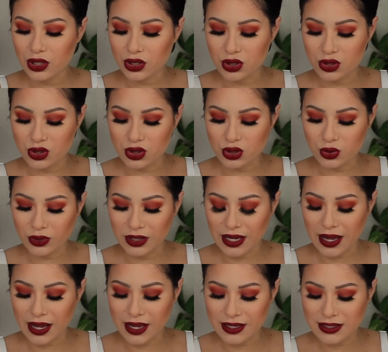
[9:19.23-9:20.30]
You do
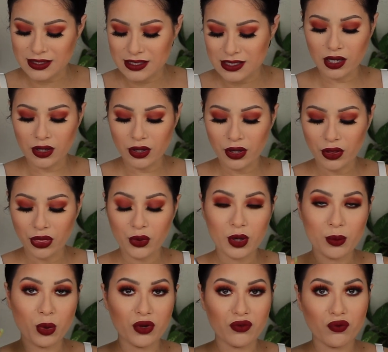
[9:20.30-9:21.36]
get
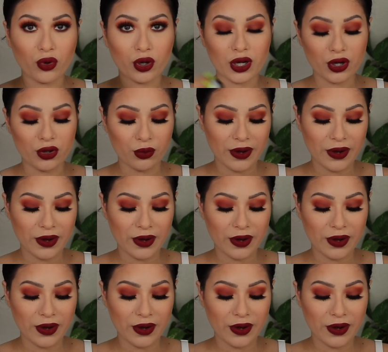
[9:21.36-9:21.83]
3.4